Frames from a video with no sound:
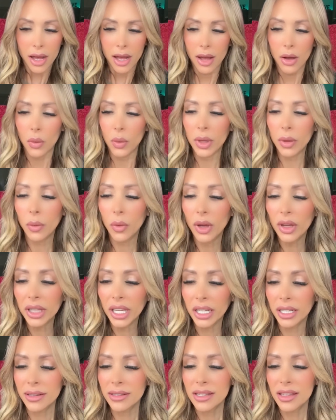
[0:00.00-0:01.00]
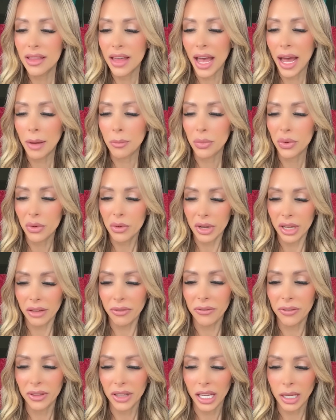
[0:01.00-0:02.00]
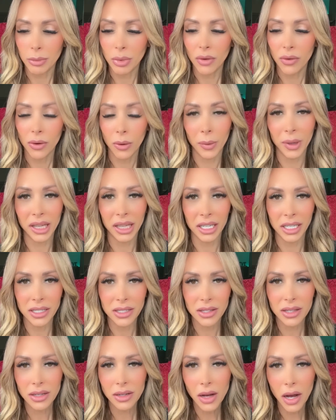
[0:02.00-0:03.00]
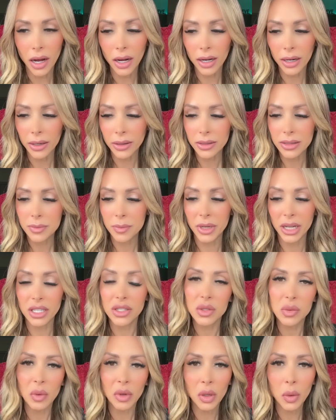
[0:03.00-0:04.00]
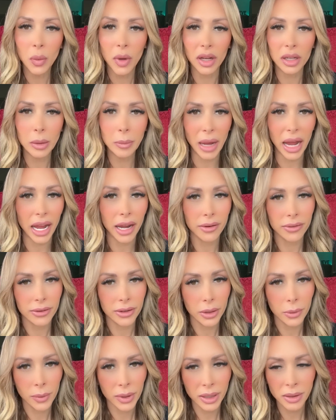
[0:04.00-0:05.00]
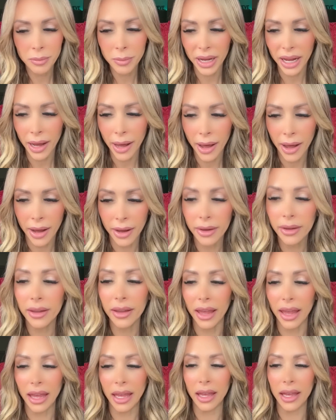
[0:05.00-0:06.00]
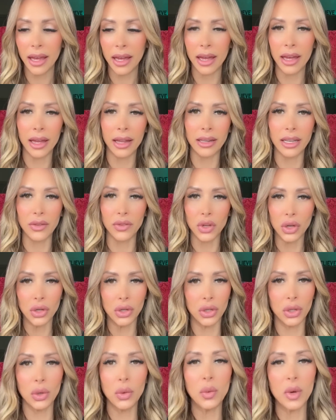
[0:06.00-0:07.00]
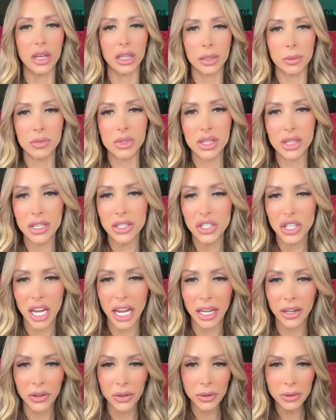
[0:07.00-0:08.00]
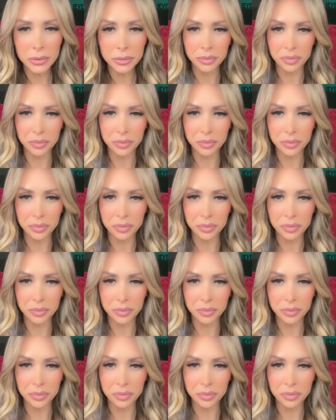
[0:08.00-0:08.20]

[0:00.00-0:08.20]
we will get into that briefly before we get into the cards, but I just want to welcome everyone back, and if you're new, welcome to the channel.